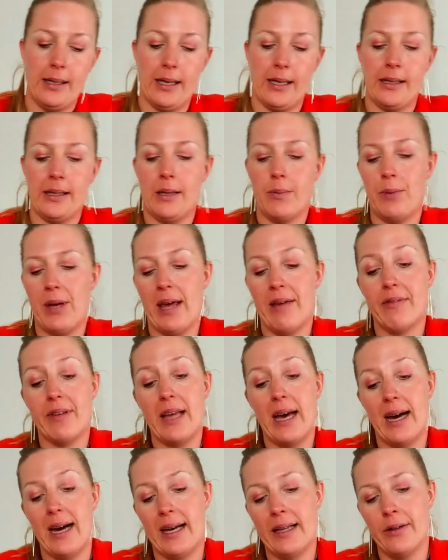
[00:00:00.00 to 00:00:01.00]
And then we have
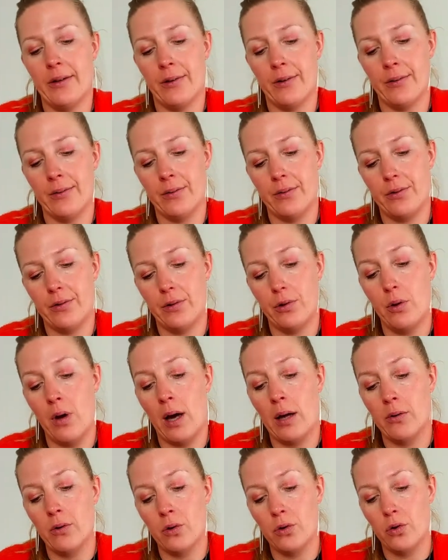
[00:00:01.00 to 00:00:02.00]
guidance. You
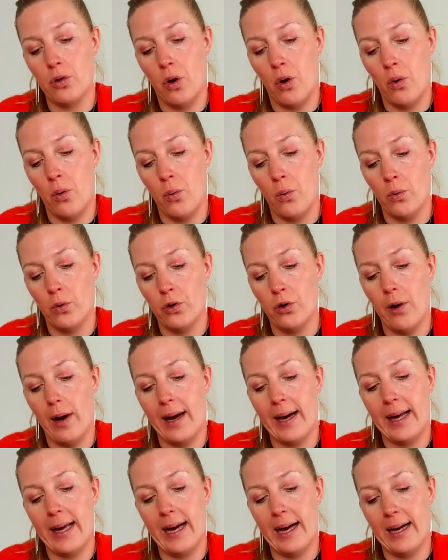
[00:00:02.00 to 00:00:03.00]
are not alone. You
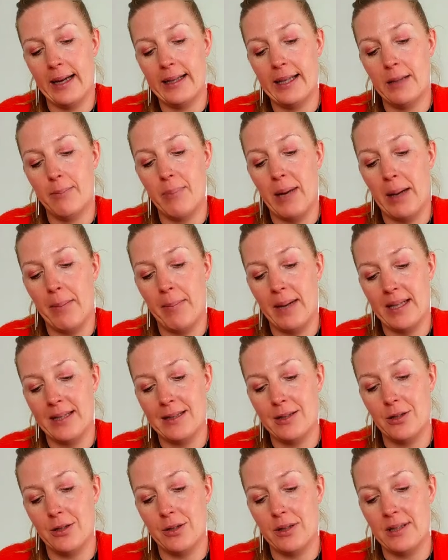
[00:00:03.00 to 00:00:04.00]
are guided by
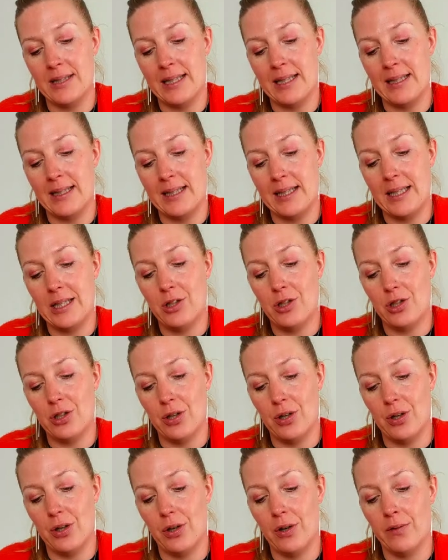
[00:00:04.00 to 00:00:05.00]
masters and
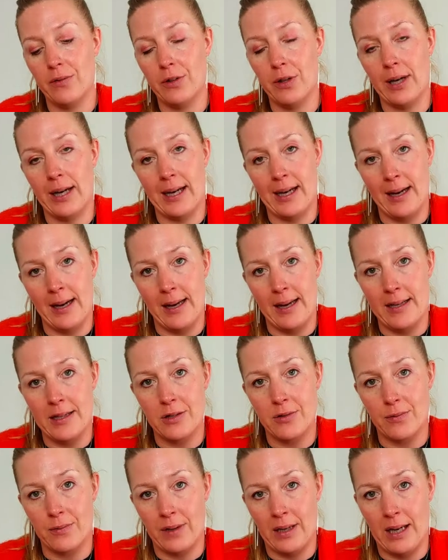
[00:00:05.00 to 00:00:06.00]
teachers of the
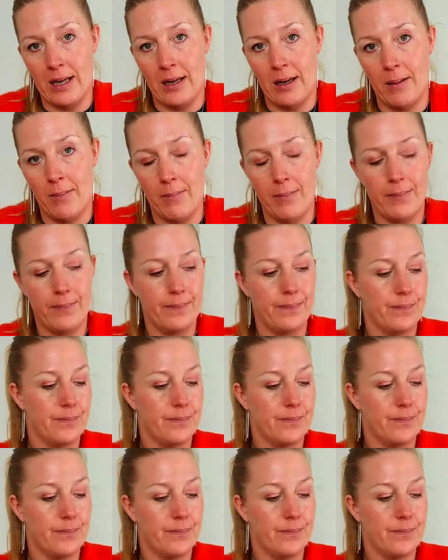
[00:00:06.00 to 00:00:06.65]
highest realm.